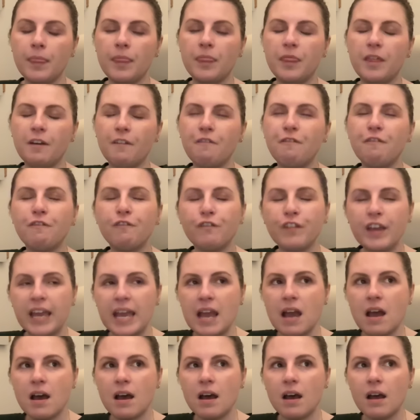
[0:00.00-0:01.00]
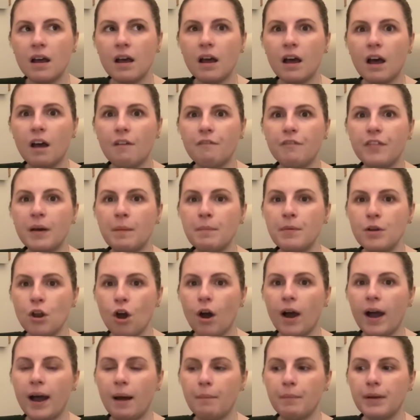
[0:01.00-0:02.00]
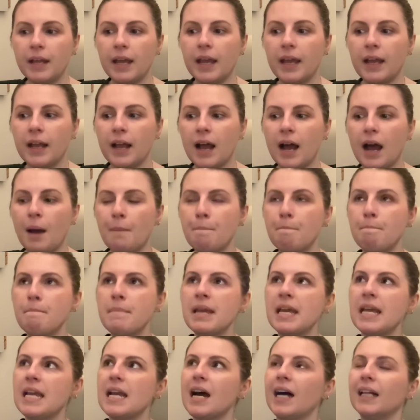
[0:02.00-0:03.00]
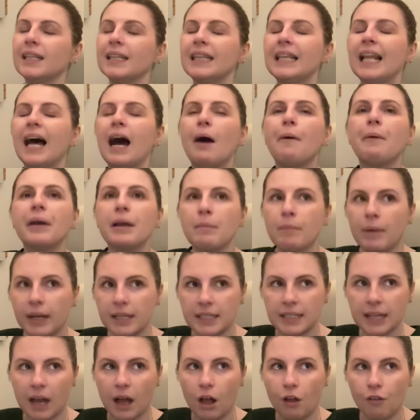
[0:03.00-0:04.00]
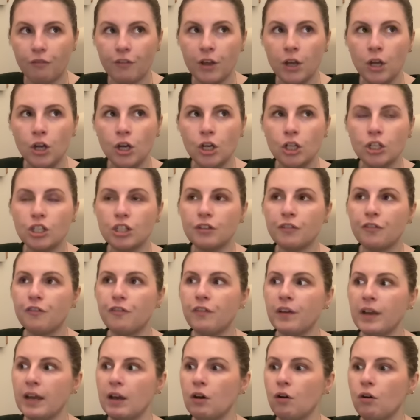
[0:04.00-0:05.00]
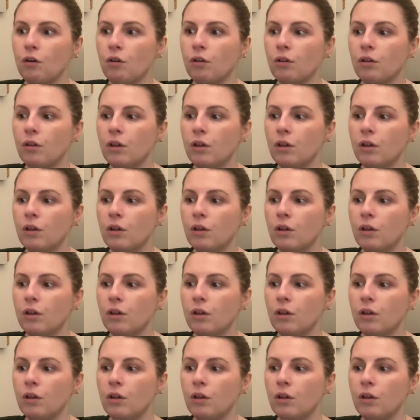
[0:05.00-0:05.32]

the fear of them not happening and me allowing myself to feel